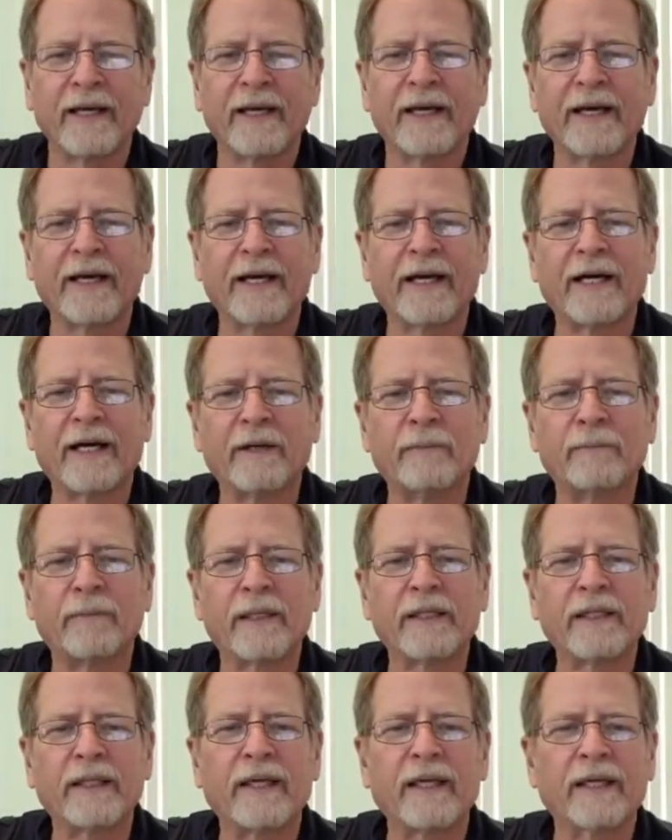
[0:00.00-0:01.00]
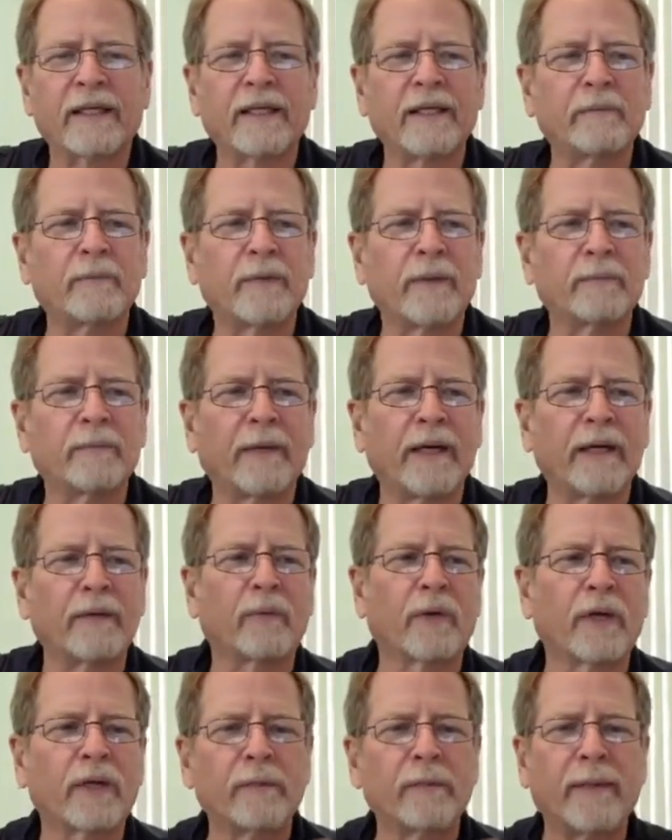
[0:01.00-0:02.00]
But yeah, keep in mind
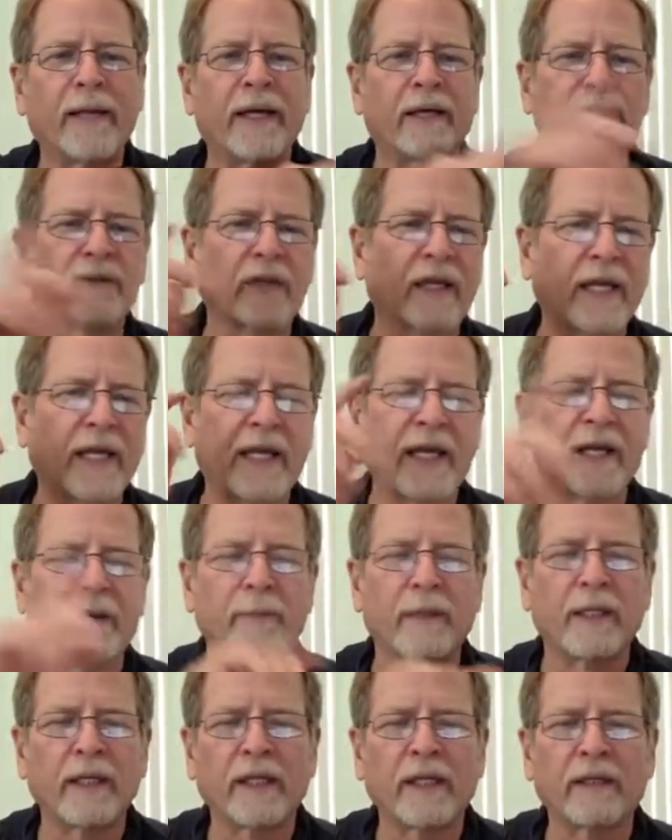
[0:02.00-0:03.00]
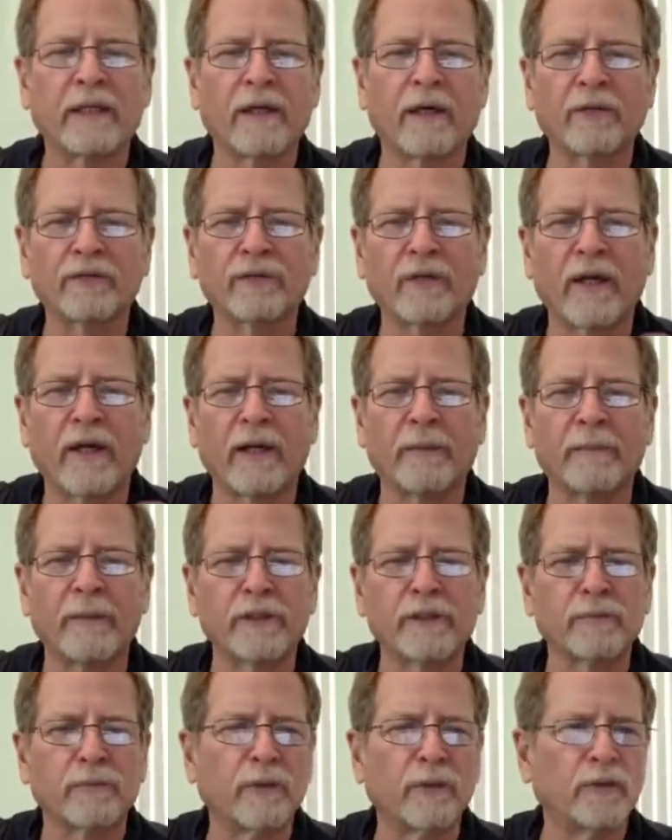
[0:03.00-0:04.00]
where you mount the camera and also how
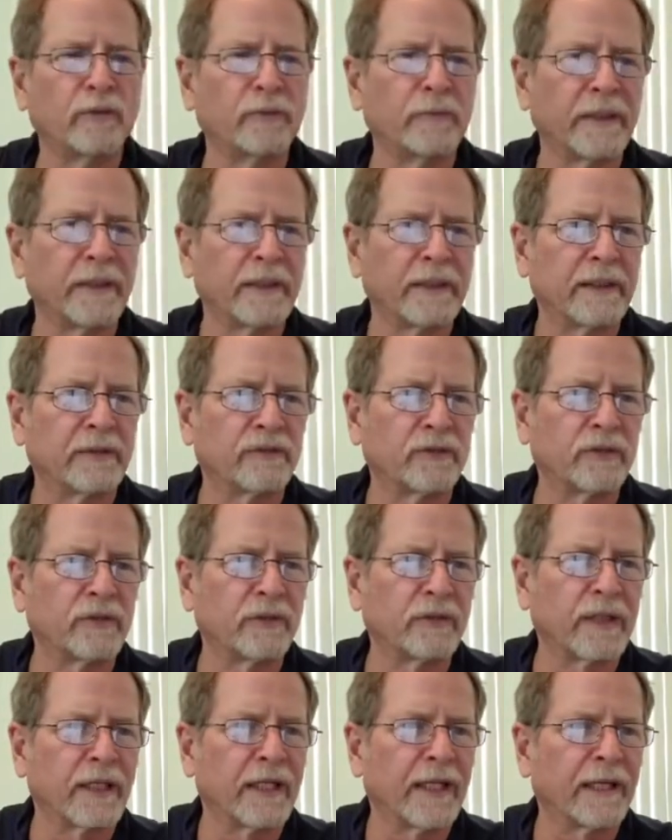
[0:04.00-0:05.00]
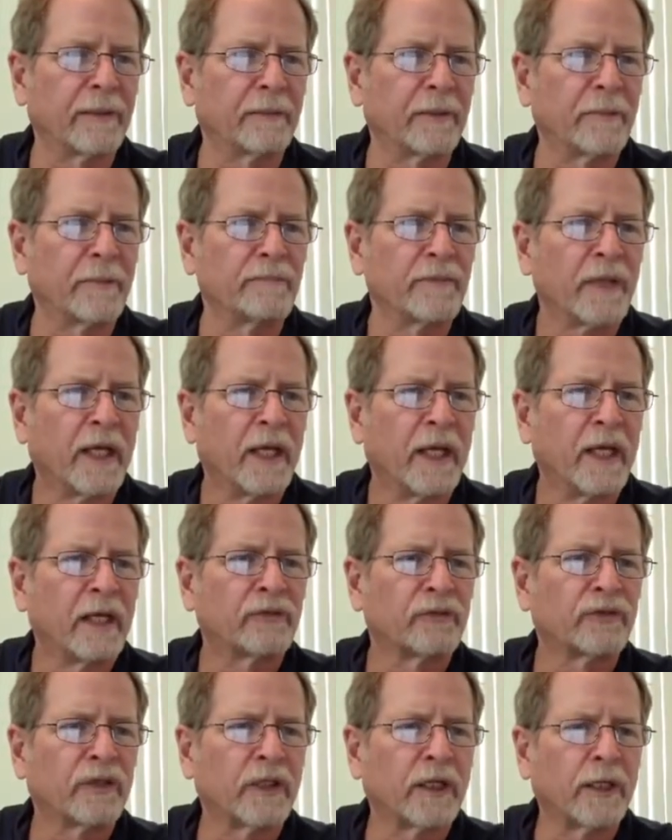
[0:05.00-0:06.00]
much movement is to the camera.
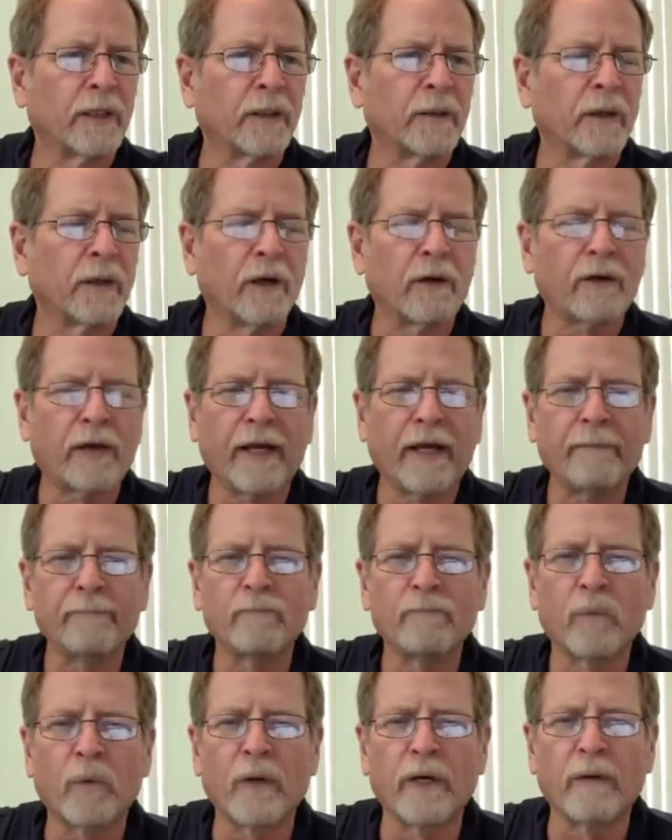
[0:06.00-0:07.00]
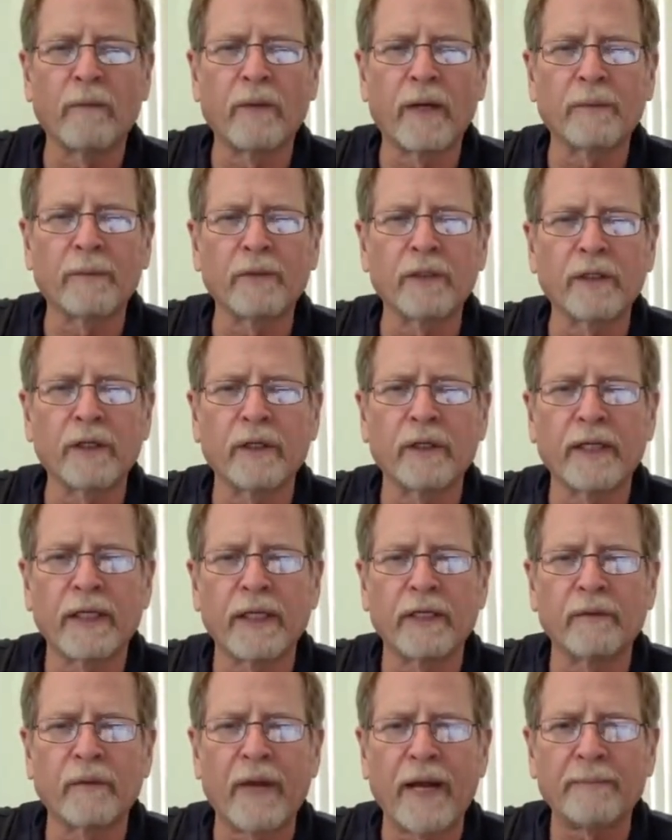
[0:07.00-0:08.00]
So, okay, well, I'm going to go
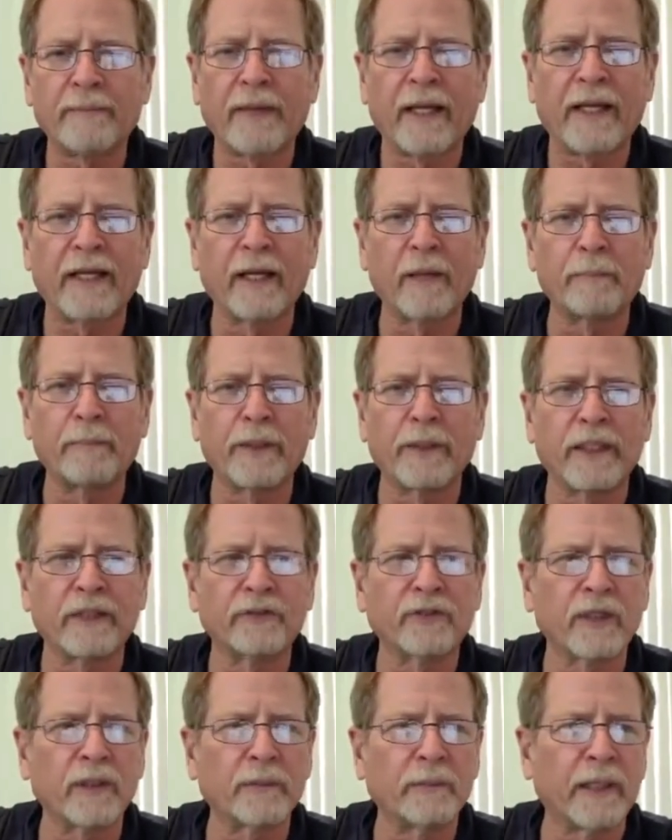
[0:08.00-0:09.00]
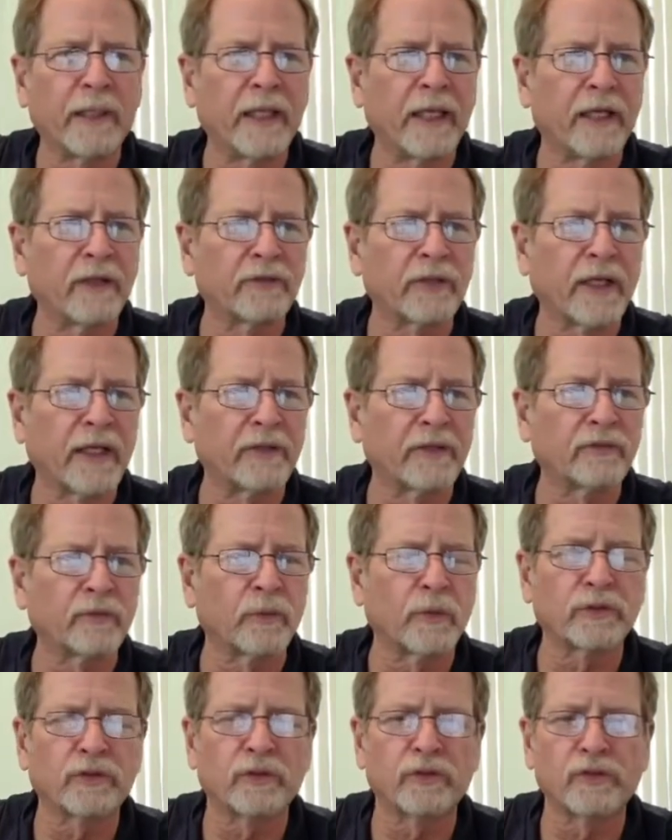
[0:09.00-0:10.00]
ahead and wrap that up unless anybody else
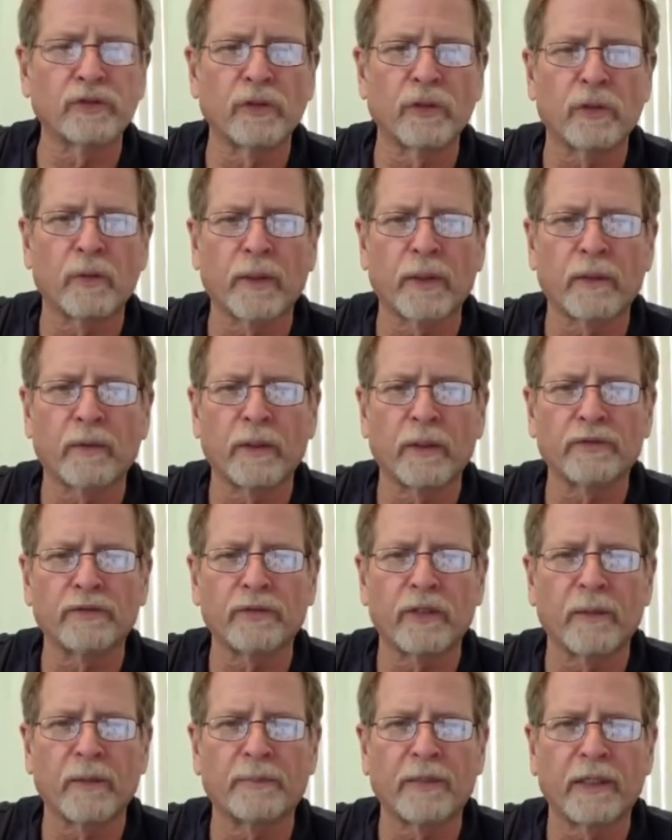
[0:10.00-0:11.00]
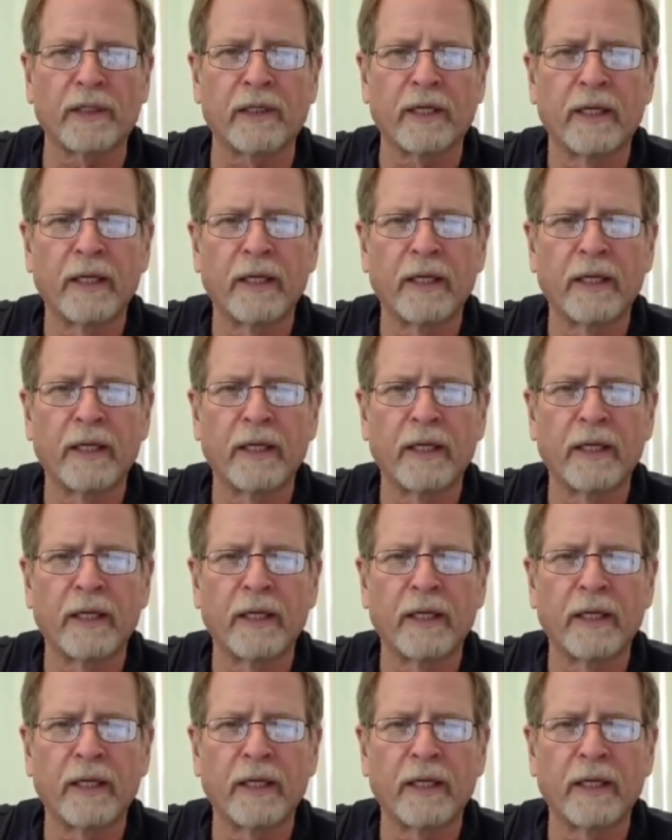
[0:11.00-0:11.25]
wants to shoot a quick question up there.